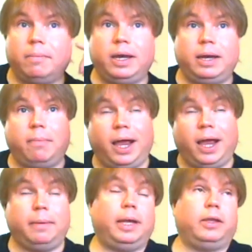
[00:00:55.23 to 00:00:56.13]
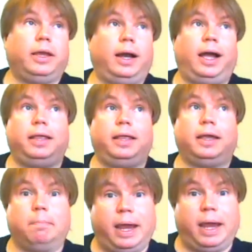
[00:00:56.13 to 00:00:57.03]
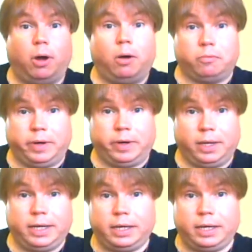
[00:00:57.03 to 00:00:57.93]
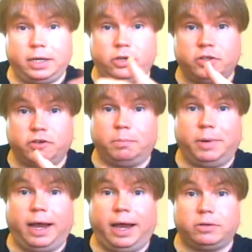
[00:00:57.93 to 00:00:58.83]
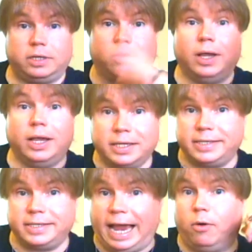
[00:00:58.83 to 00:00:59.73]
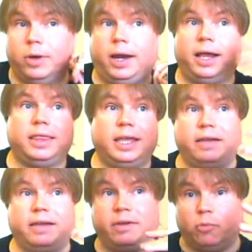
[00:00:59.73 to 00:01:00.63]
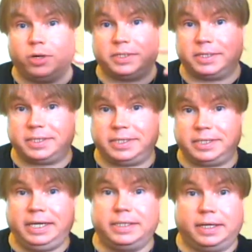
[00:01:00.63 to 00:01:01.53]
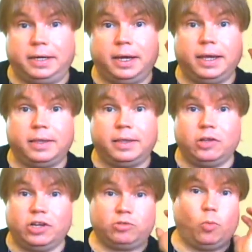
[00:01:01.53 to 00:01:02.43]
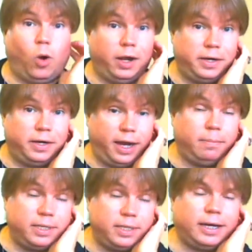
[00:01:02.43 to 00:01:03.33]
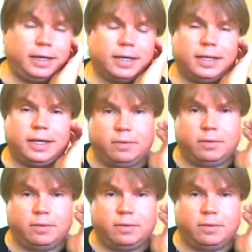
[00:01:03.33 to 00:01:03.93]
But in my opinion, I think Mabon really continues from now till Samhain. I think of it more as a season than just one day. But technically,